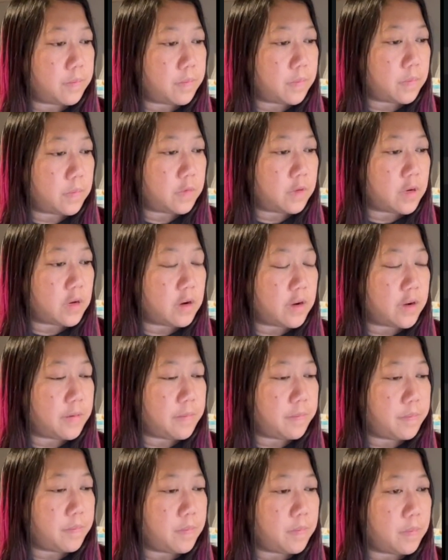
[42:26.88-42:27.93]
sorry.
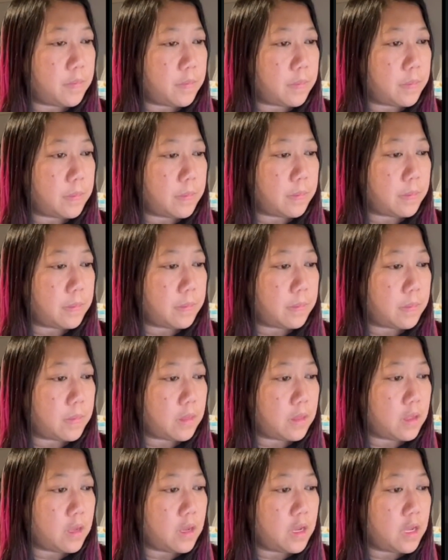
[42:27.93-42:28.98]

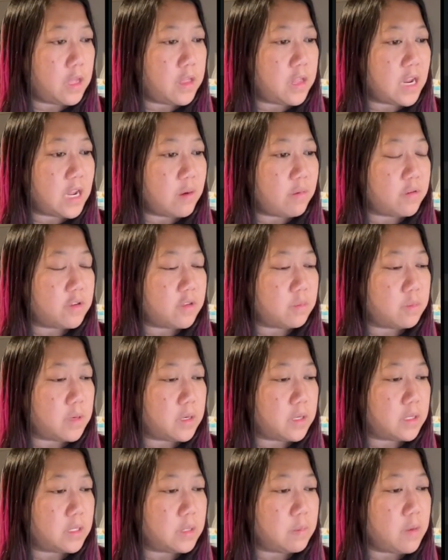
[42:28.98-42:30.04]
And then I would just make
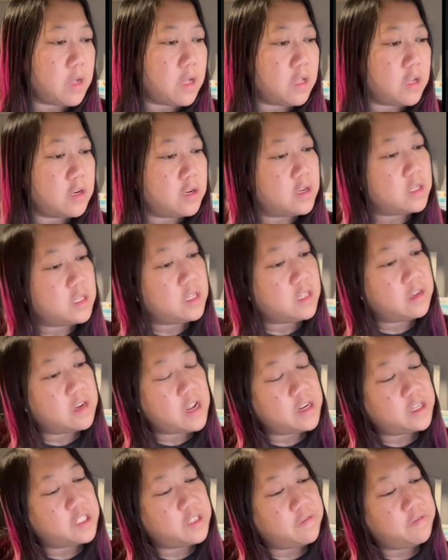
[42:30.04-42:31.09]
it smaller until it
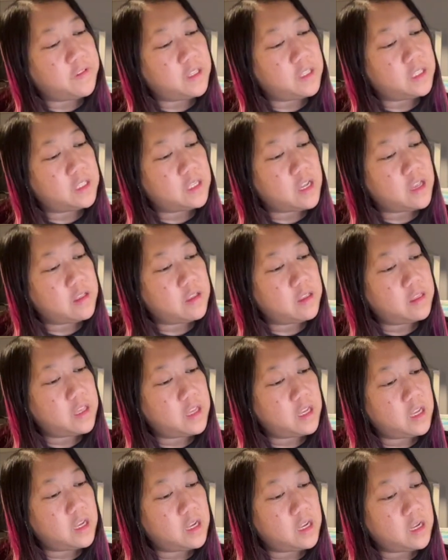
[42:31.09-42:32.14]
actually fits on the thing.